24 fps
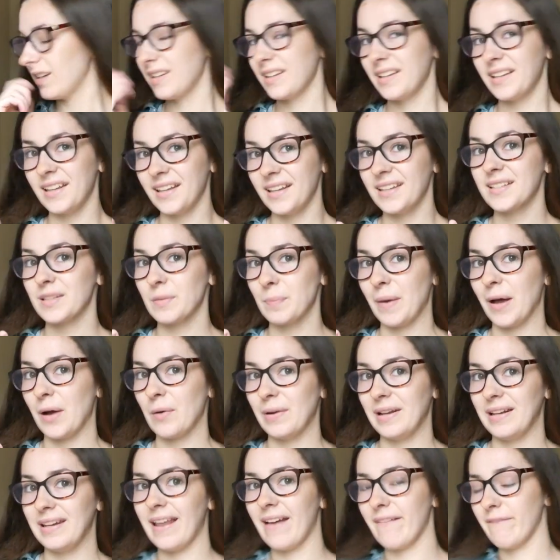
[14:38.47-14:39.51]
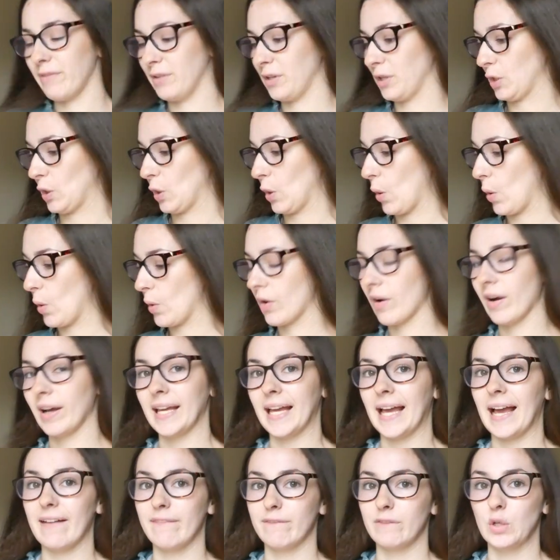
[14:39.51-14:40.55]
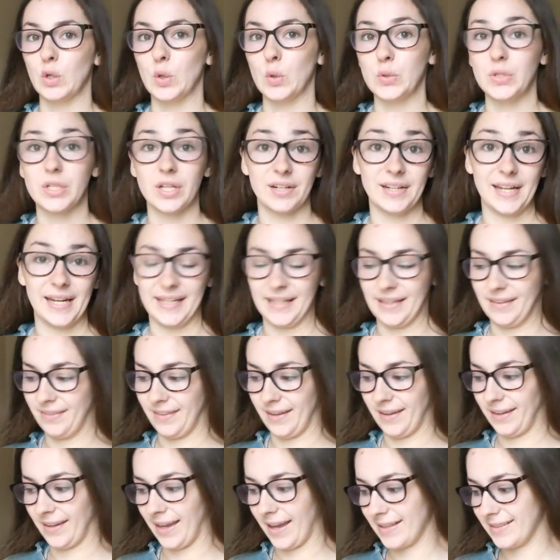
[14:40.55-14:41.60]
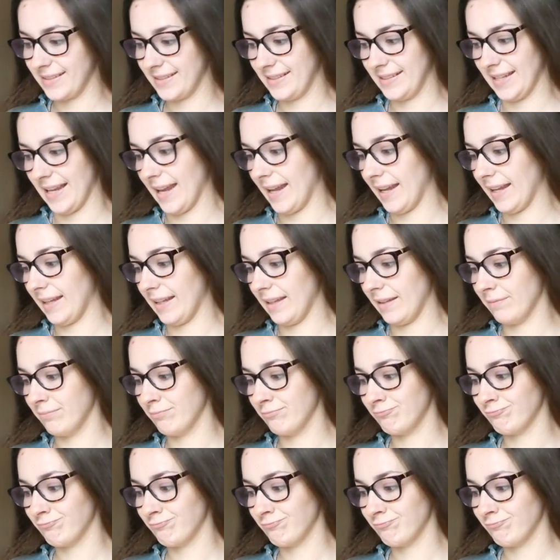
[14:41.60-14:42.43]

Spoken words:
it is about 11 o'clock, I have not done anything yet today.